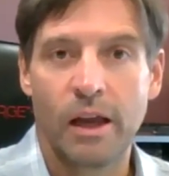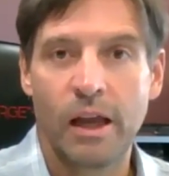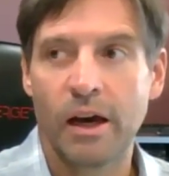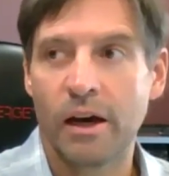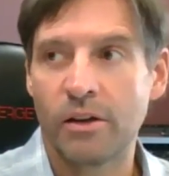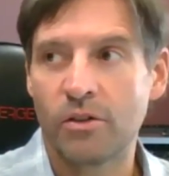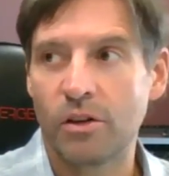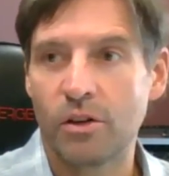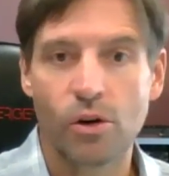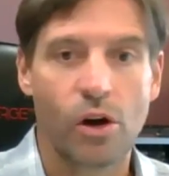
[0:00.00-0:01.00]
and
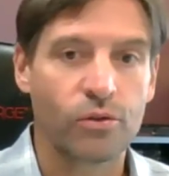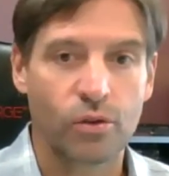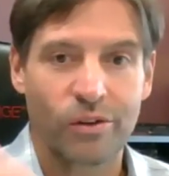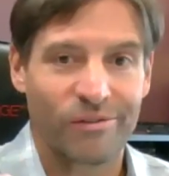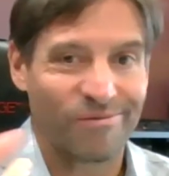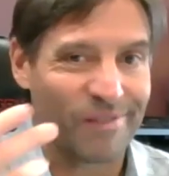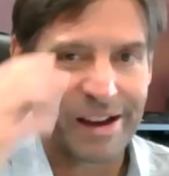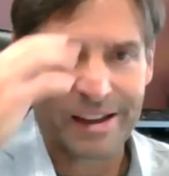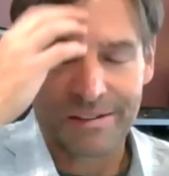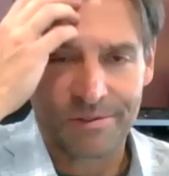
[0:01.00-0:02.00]
you're also,
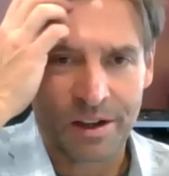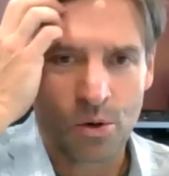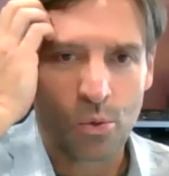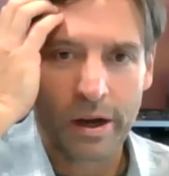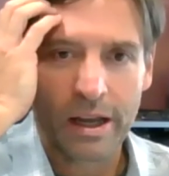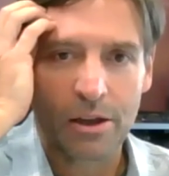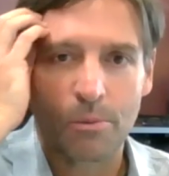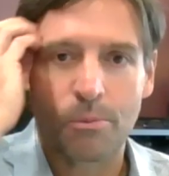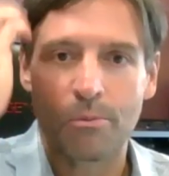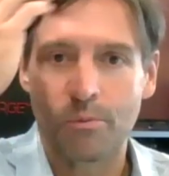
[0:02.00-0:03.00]
in a way,